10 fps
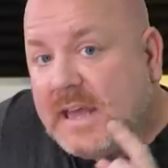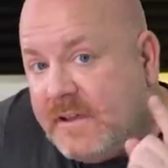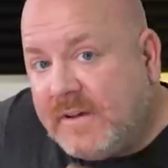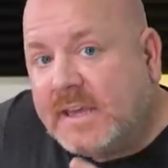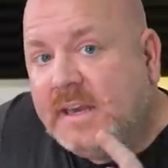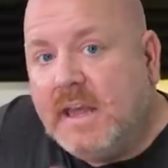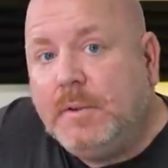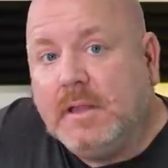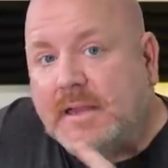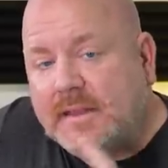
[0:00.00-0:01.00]
If I can
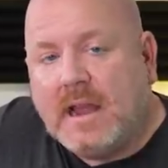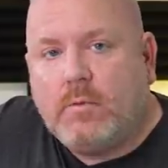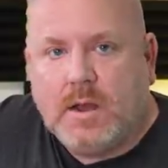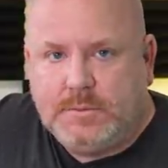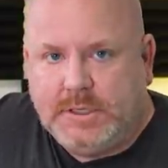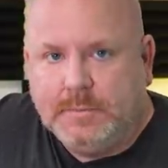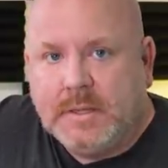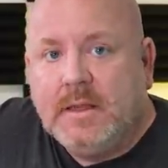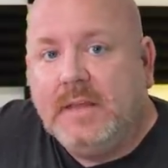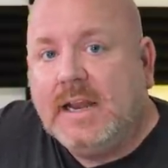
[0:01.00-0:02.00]
emulate that ROM chip,
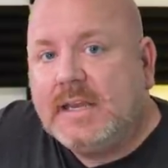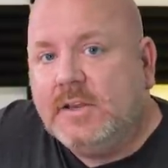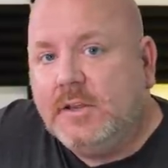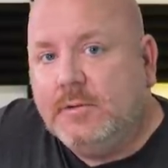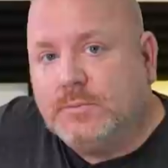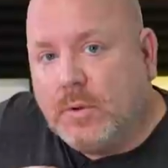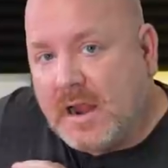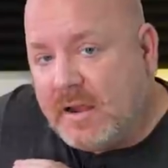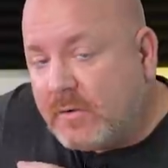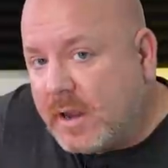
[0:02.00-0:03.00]
then I can use
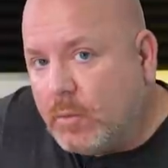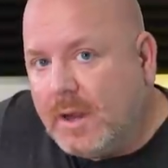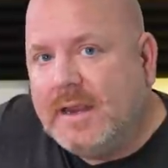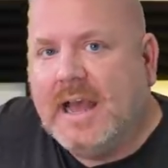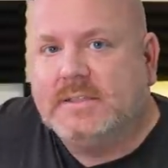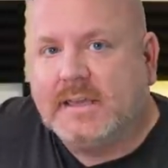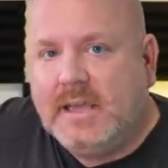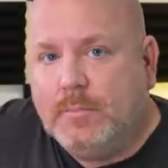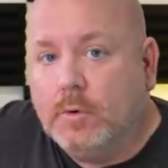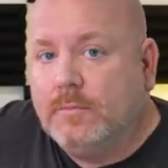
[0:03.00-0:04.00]
whatever I want as a
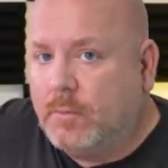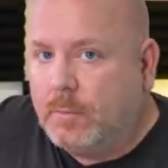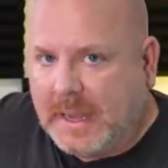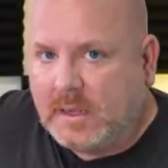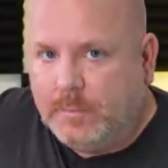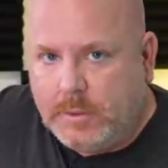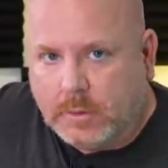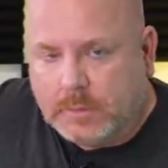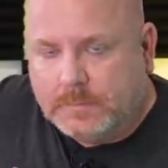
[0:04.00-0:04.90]
keyboard for my computer.